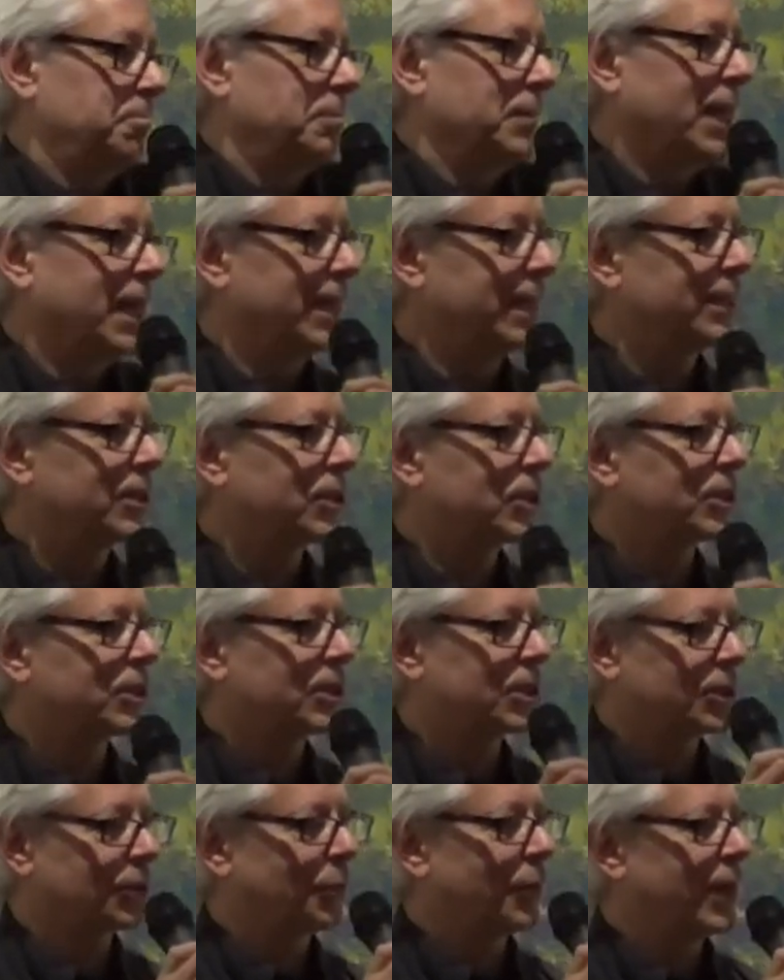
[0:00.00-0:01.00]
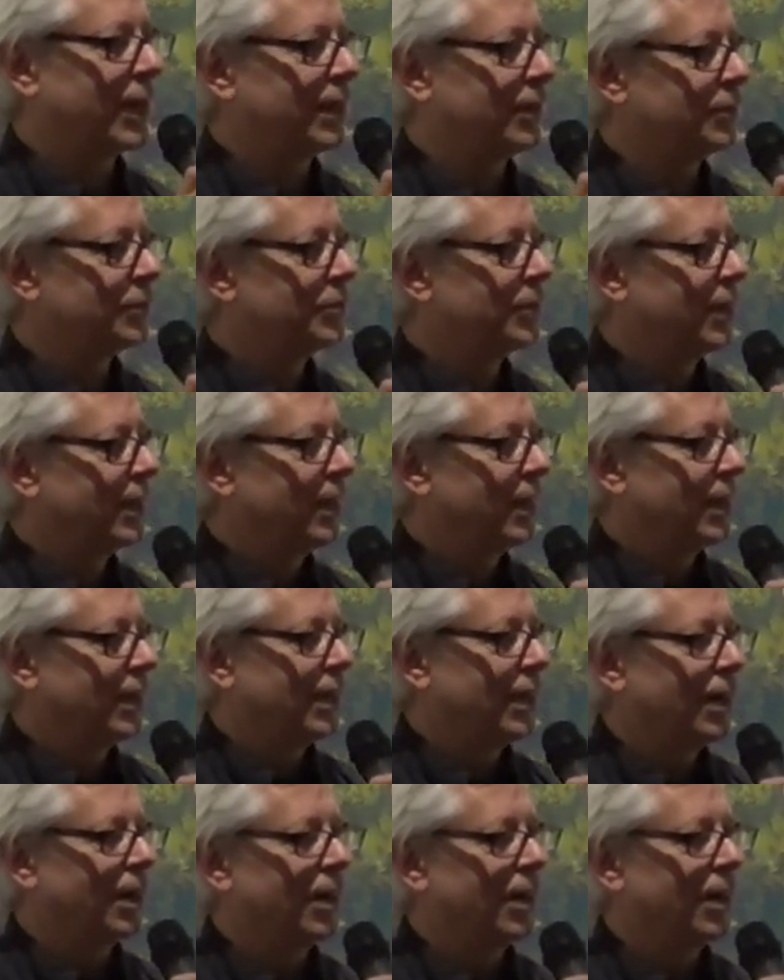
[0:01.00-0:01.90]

And it just is a way of